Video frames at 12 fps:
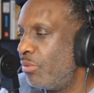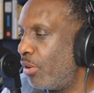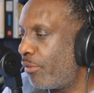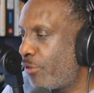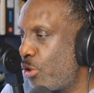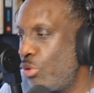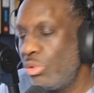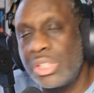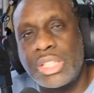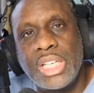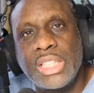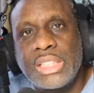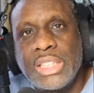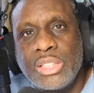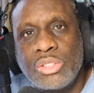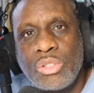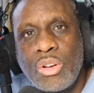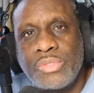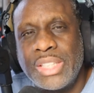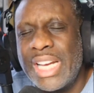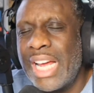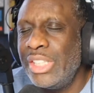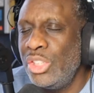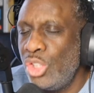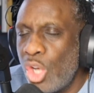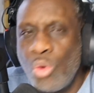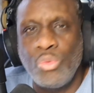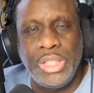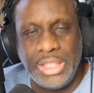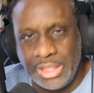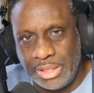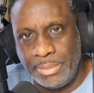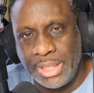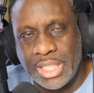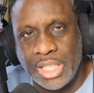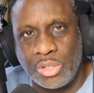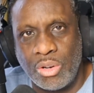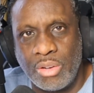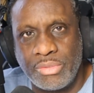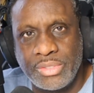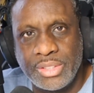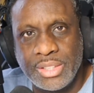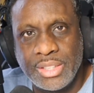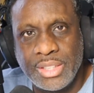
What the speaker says: Refuse to cut things off that I know needed to be cut off.